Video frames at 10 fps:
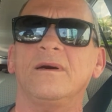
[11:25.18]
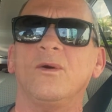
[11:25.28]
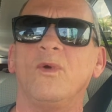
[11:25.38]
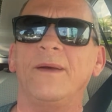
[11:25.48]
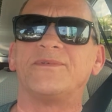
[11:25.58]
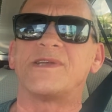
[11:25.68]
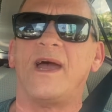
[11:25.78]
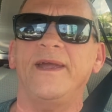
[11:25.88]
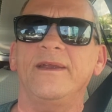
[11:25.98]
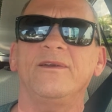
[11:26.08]

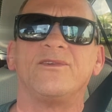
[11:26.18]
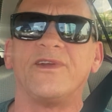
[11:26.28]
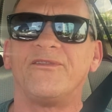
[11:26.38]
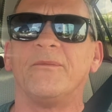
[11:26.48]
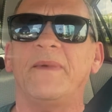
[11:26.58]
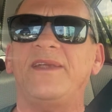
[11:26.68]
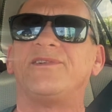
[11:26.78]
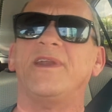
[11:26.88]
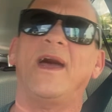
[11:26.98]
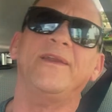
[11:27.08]
website and there's
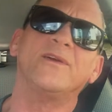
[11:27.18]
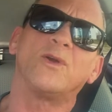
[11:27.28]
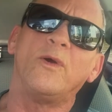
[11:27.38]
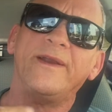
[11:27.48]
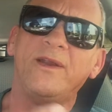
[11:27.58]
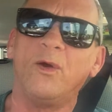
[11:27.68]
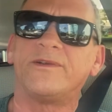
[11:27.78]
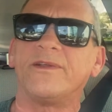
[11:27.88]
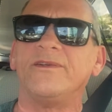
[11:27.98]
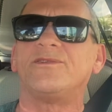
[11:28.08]
information on there. Go ahead and go
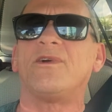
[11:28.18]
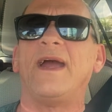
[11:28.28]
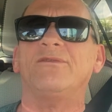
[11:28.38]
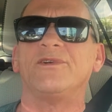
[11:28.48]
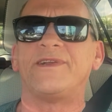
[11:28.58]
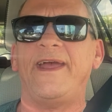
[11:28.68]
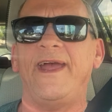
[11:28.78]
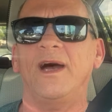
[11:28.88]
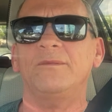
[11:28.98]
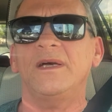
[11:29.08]
to the driver
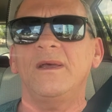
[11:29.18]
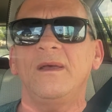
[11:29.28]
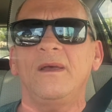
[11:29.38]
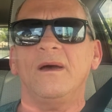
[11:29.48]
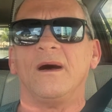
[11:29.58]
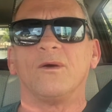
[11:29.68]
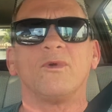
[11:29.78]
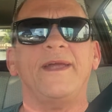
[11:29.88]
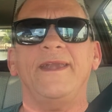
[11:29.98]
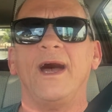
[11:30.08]
tab. Uh,
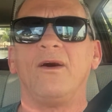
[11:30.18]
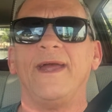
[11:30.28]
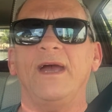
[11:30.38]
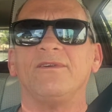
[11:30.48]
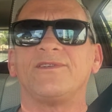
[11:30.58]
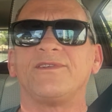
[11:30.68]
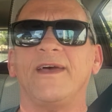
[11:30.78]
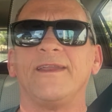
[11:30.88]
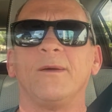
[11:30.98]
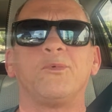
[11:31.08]
right now I have it
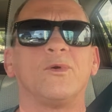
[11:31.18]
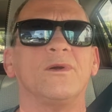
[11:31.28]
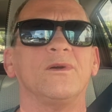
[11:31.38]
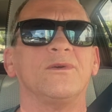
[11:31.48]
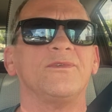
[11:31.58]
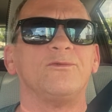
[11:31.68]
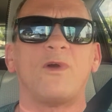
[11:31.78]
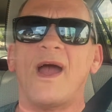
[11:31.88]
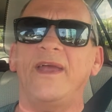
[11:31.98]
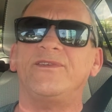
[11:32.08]
set up where the
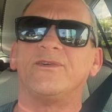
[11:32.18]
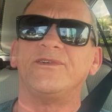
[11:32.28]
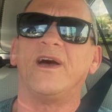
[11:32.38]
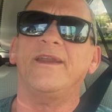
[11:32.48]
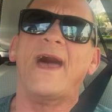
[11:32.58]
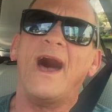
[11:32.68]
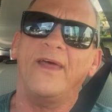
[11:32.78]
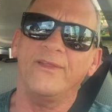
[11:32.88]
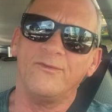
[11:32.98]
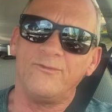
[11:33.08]
rides are done
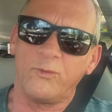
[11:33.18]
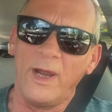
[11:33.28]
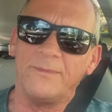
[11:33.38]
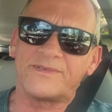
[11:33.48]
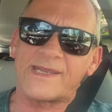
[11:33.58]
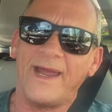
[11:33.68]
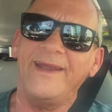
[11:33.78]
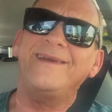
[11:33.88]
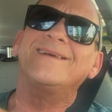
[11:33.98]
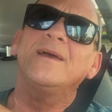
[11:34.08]
on the
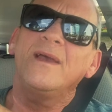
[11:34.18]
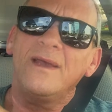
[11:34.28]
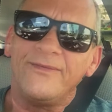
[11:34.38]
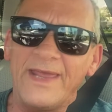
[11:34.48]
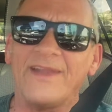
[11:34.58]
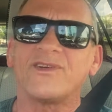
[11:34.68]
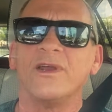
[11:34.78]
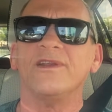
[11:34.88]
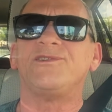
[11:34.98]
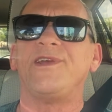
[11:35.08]
website that's
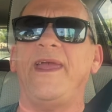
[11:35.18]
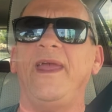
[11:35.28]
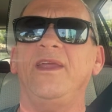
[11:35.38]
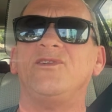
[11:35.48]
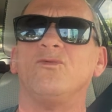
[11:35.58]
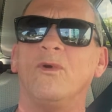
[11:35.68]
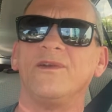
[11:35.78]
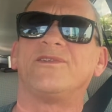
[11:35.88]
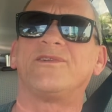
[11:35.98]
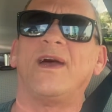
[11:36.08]
going to change
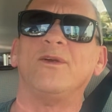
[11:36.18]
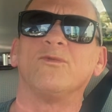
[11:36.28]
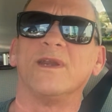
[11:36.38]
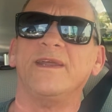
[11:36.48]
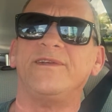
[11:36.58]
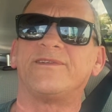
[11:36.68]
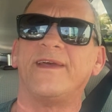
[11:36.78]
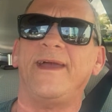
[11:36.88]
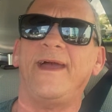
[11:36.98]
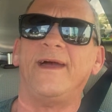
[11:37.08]
once I release the
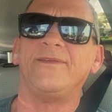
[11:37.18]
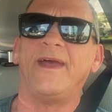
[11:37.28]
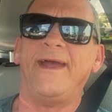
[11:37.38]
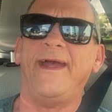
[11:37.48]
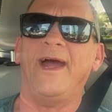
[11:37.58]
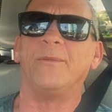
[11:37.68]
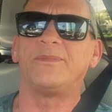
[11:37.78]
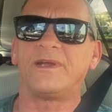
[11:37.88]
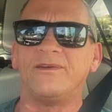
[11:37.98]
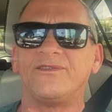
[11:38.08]
app, the app,
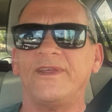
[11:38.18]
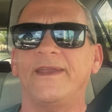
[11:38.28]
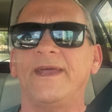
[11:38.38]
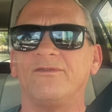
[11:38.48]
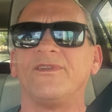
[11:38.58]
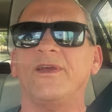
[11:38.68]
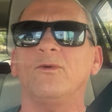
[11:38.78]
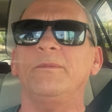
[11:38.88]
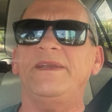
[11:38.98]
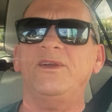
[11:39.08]
because then everything
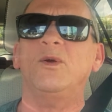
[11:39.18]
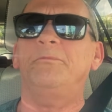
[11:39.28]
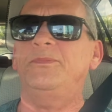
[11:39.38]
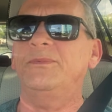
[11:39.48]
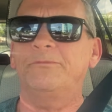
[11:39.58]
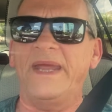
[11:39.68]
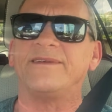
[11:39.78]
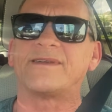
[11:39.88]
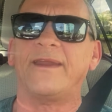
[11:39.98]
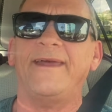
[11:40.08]
will be due
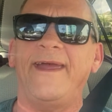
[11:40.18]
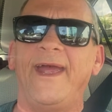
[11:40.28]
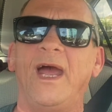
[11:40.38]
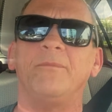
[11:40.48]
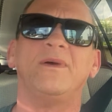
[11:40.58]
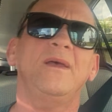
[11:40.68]
based on the app.